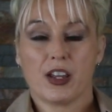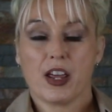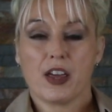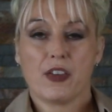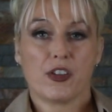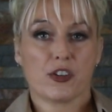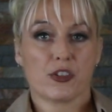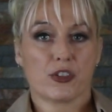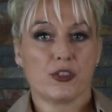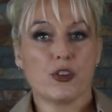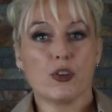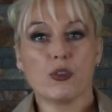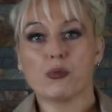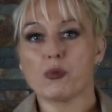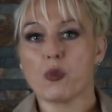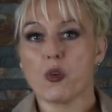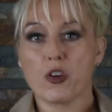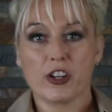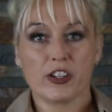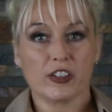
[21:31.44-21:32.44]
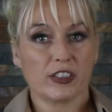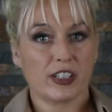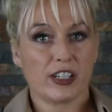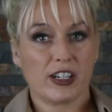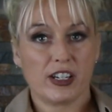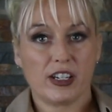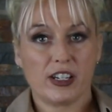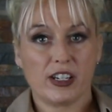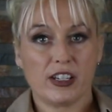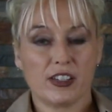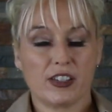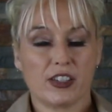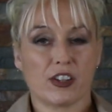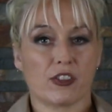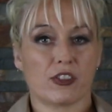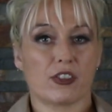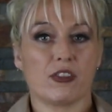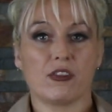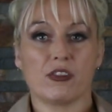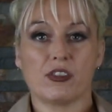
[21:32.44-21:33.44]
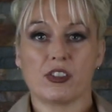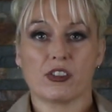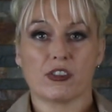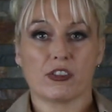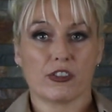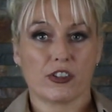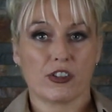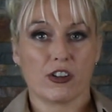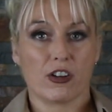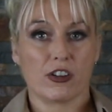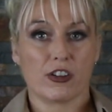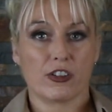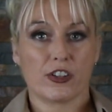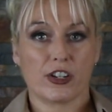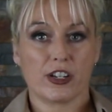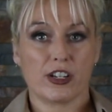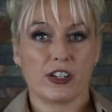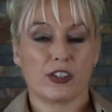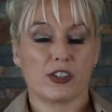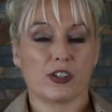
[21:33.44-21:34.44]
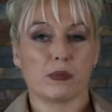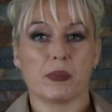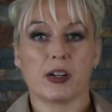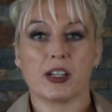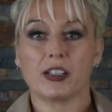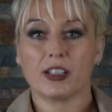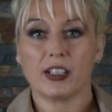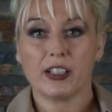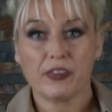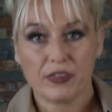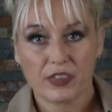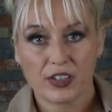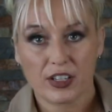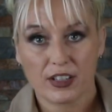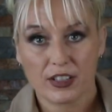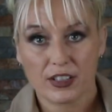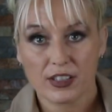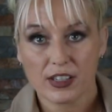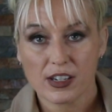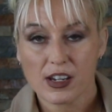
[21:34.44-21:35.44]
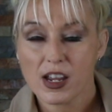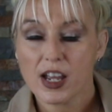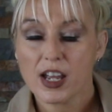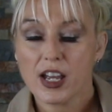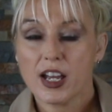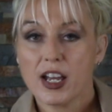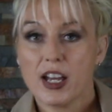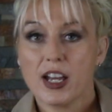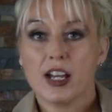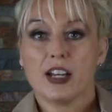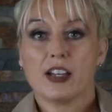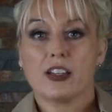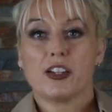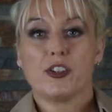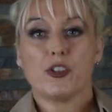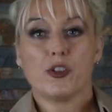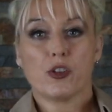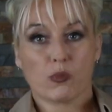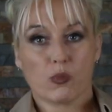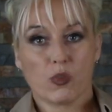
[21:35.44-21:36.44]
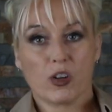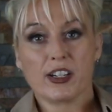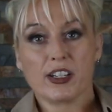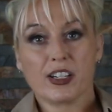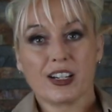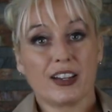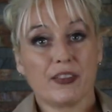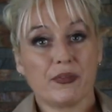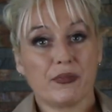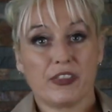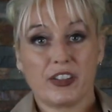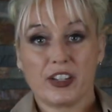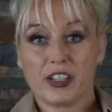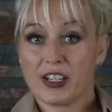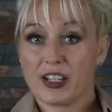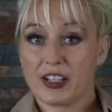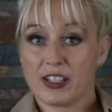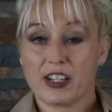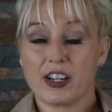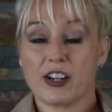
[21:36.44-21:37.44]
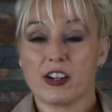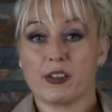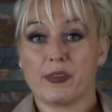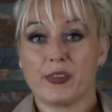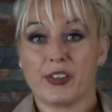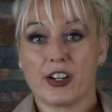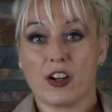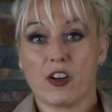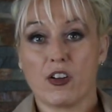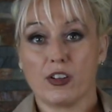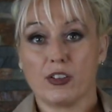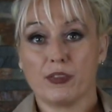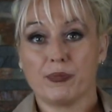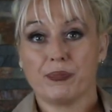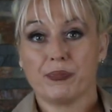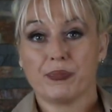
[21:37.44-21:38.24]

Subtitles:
There's no royalties, there's no surcharges or monthly fees. Your one-time fee takes care of it all.